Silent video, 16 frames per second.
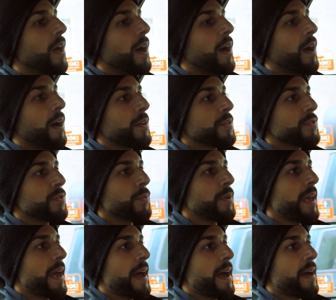Uh, so
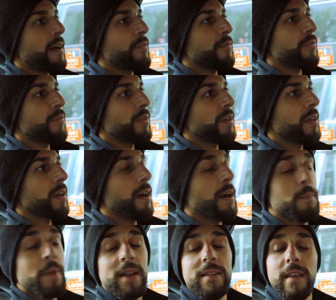we have
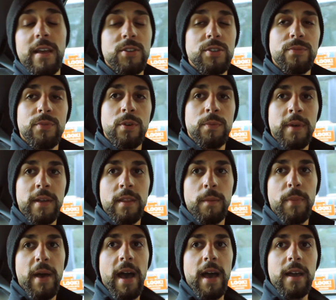a meditation room in the
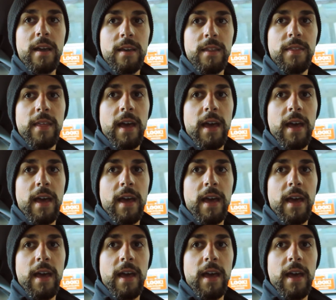back